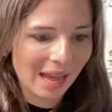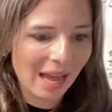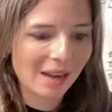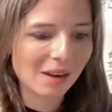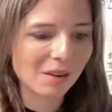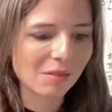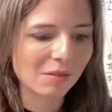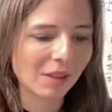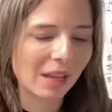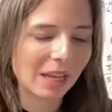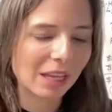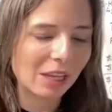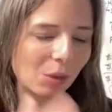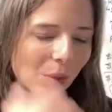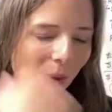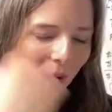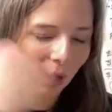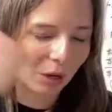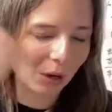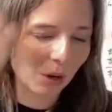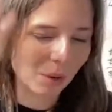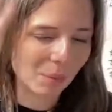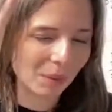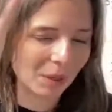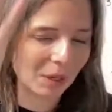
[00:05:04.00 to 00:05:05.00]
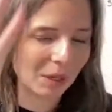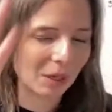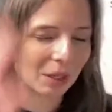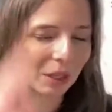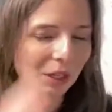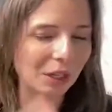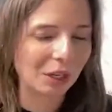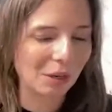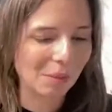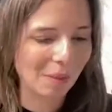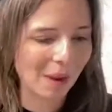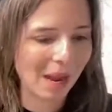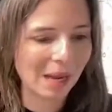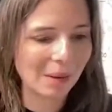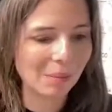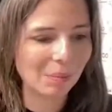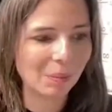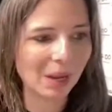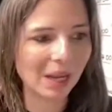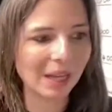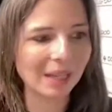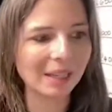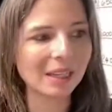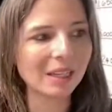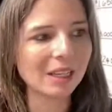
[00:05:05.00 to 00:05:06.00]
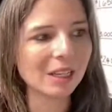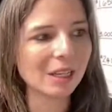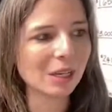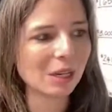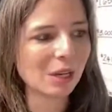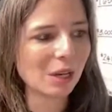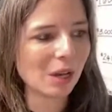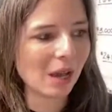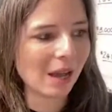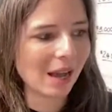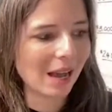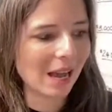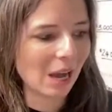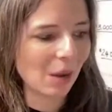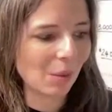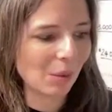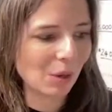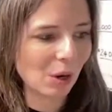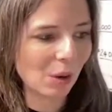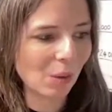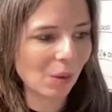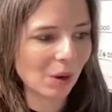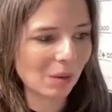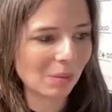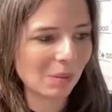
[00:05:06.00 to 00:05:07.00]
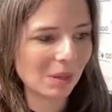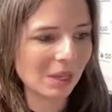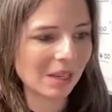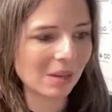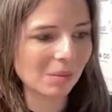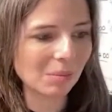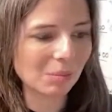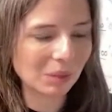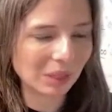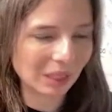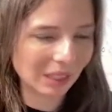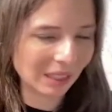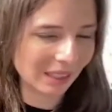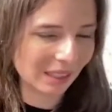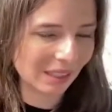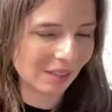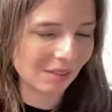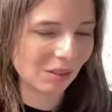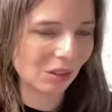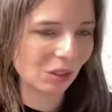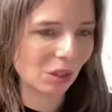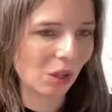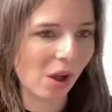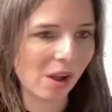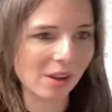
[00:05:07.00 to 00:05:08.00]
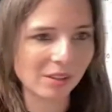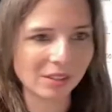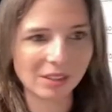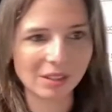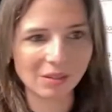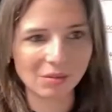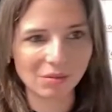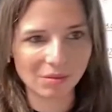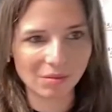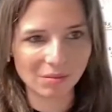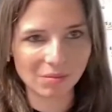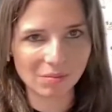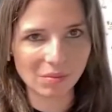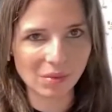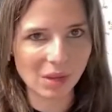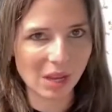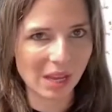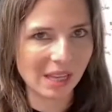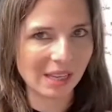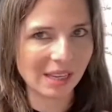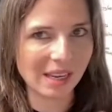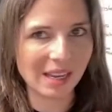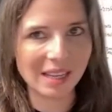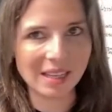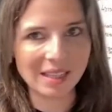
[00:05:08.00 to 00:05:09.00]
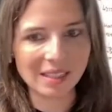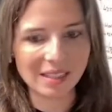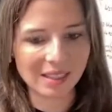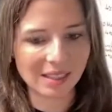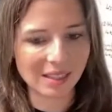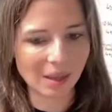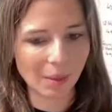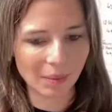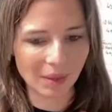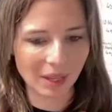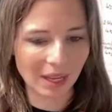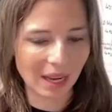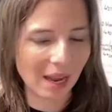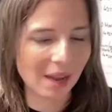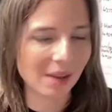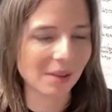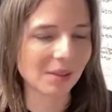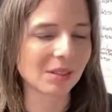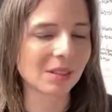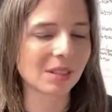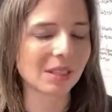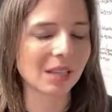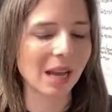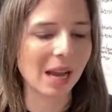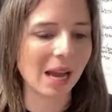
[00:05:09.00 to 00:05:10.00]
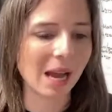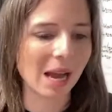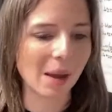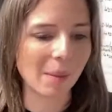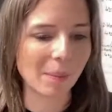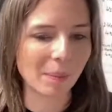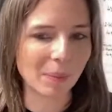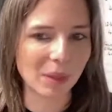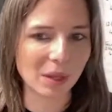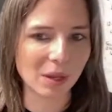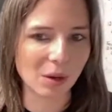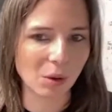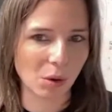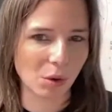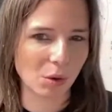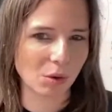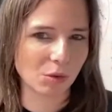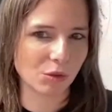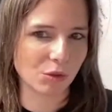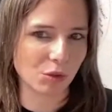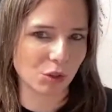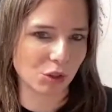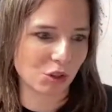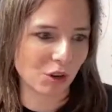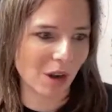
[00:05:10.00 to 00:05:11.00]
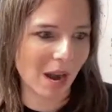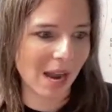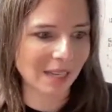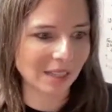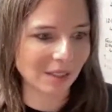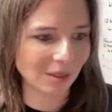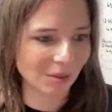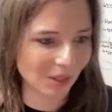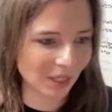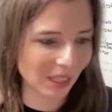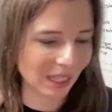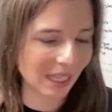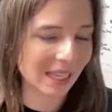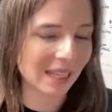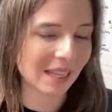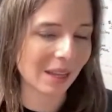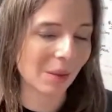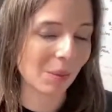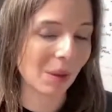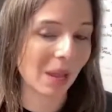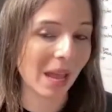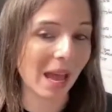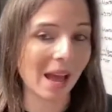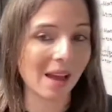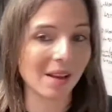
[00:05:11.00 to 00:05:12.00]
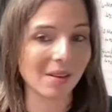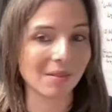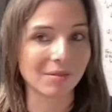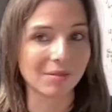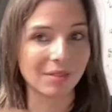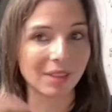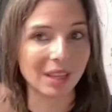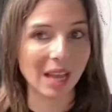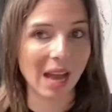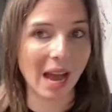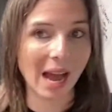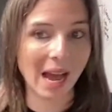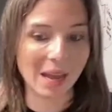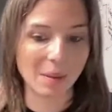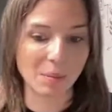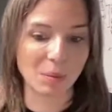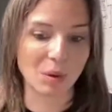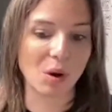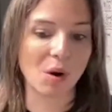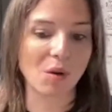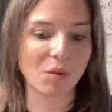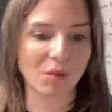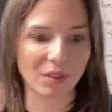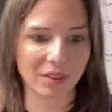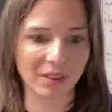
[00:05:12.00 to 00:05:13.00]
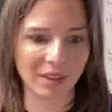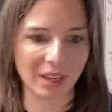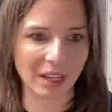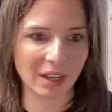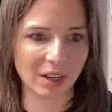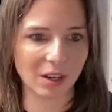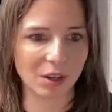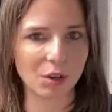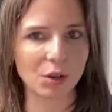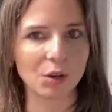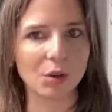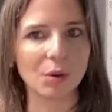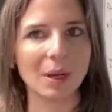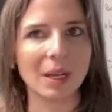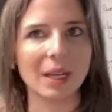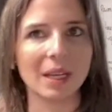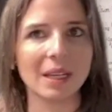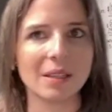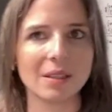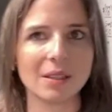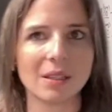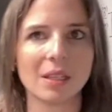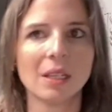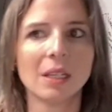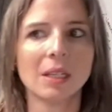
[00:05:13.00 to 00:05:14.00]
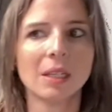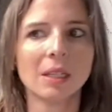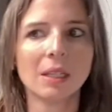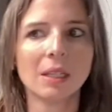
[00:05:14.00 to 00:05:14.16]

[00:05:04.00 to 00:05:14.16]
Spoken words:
to that of like, you want to go up there and clear your mind, but we don't want to be completely lost in something else, or distracted really. And then we have the hyper overthinker who is